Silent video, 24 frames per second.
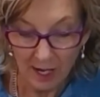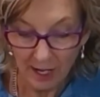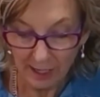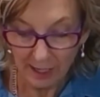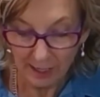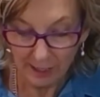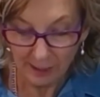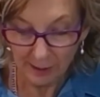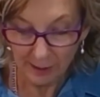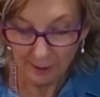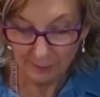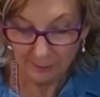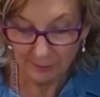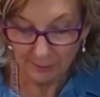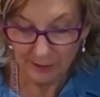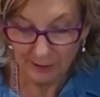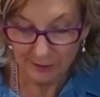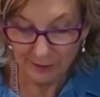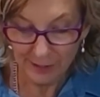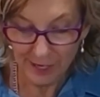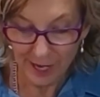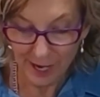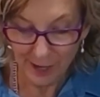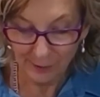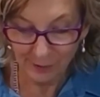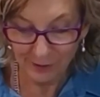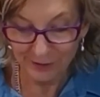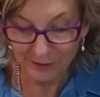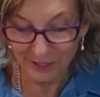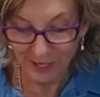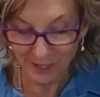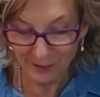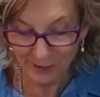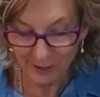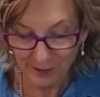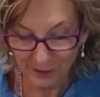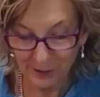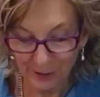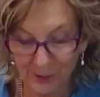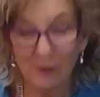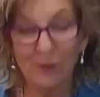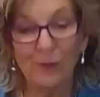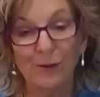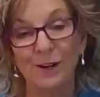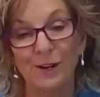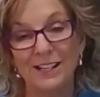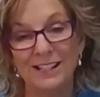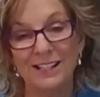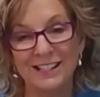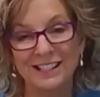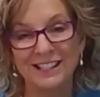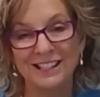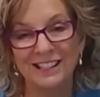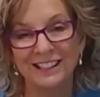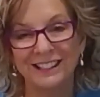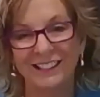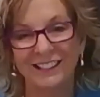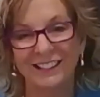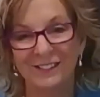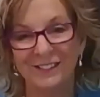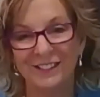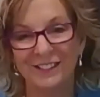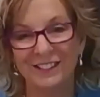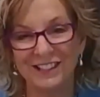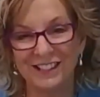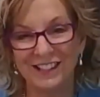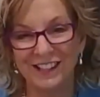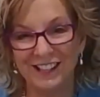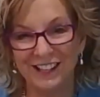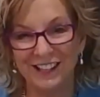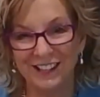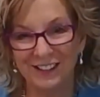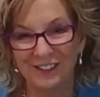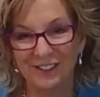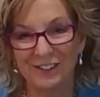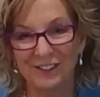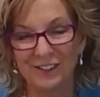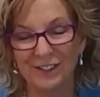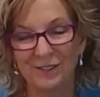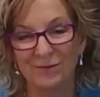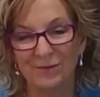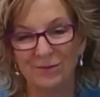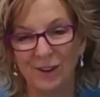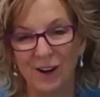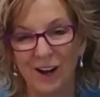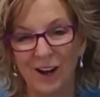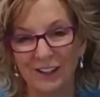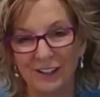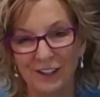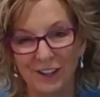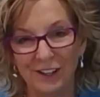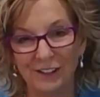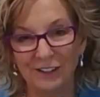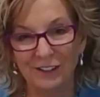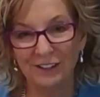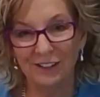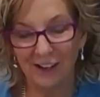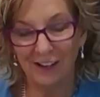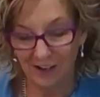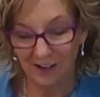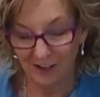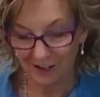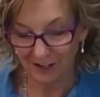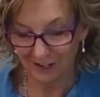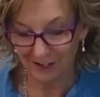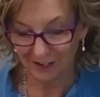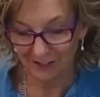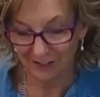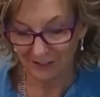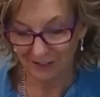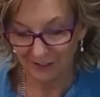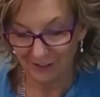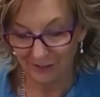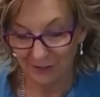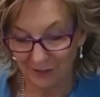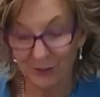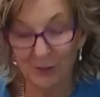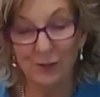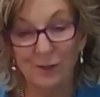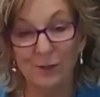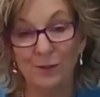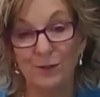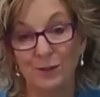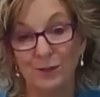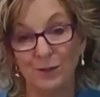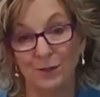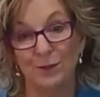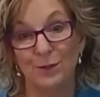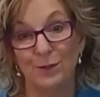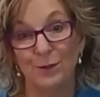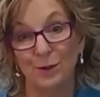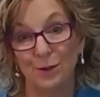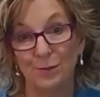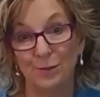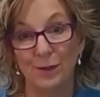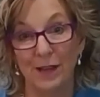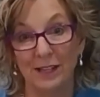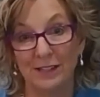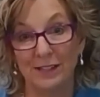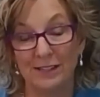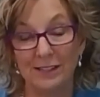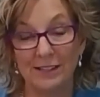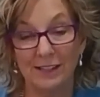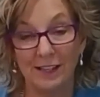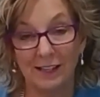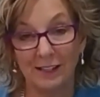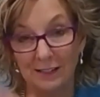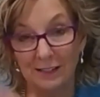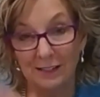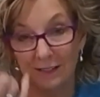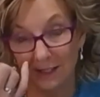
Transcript: Now, another question that was here is, why don't I use and talk about stainless